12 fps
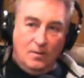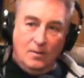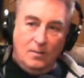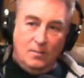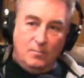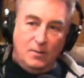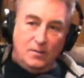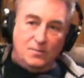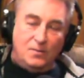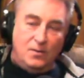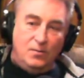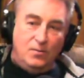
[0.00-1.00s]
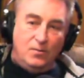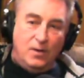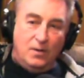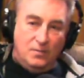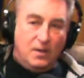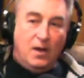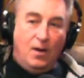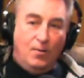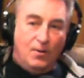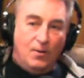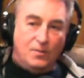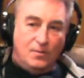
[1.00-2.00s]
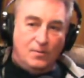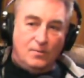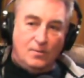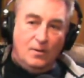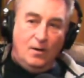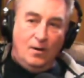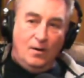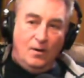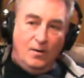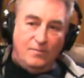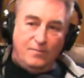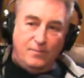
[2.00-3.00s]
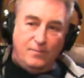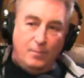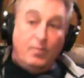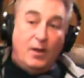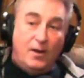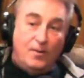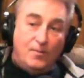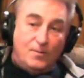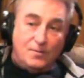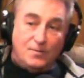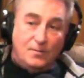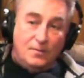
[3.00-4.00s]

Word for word: because then you get the character of the players. Yeah.